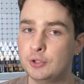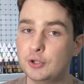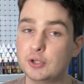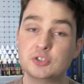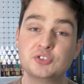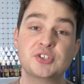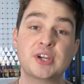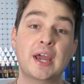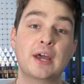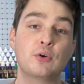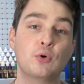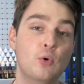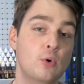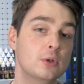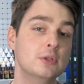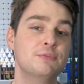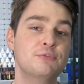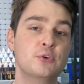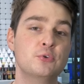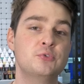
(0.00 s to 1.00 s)
you can check out
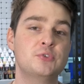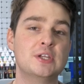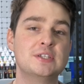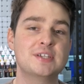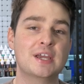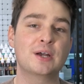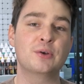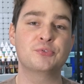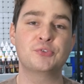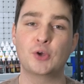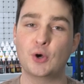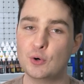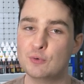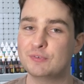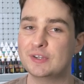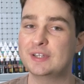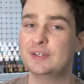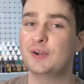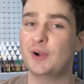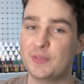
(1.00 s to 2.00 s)
all of those details
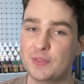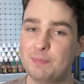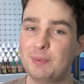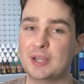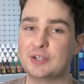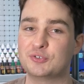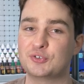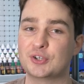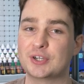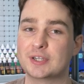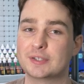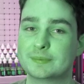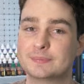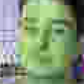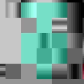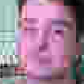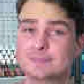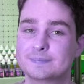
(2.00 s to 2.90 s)
over on the Patreon.